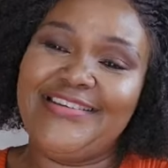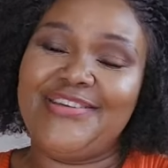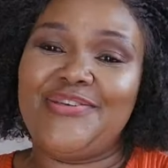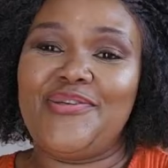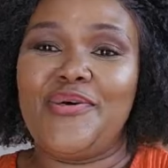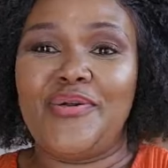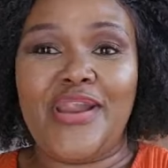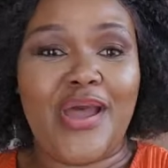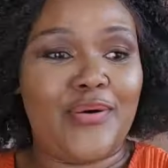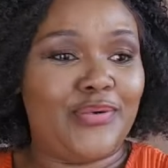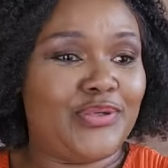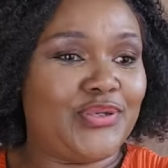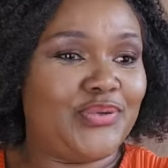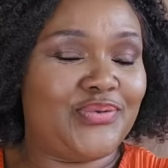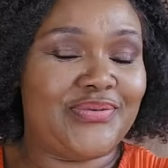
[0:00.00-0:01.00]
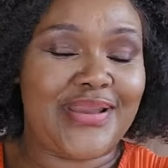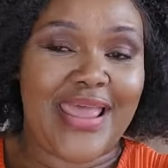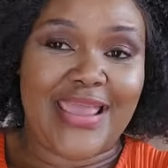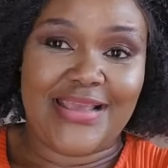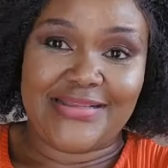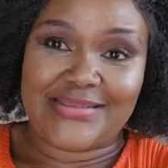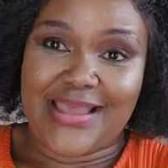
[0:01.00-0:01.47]
you know now children,
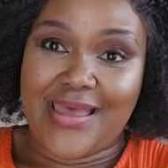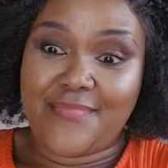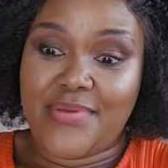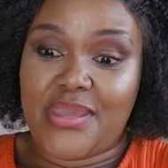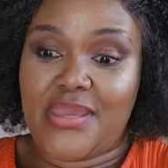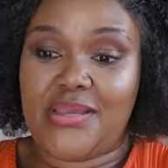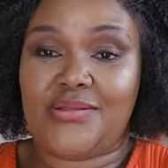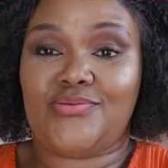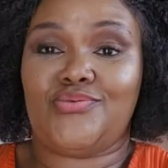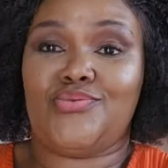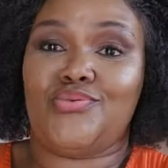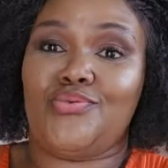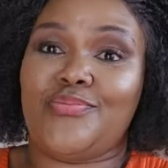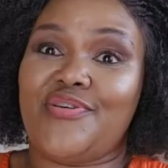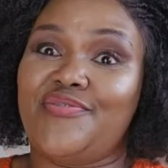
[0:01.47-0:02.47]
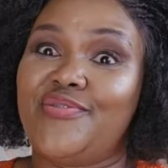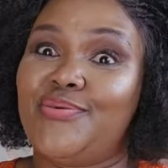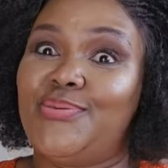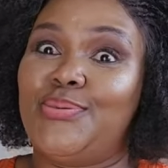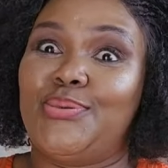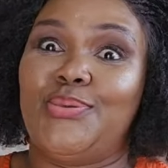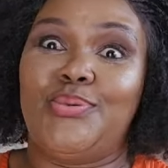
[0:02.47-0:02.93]
is coming into a
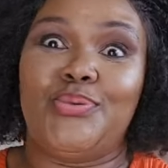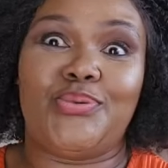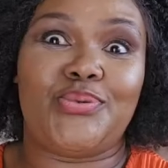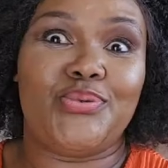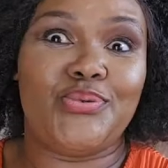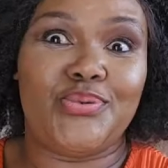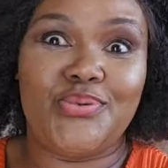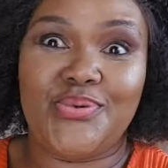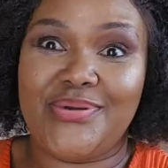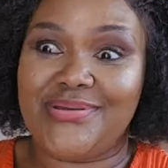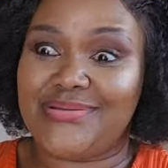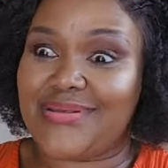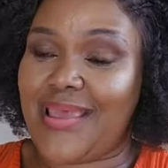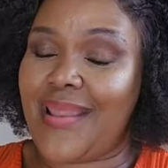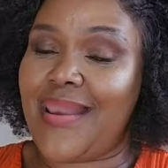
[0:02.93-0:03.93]
face with Uchudu is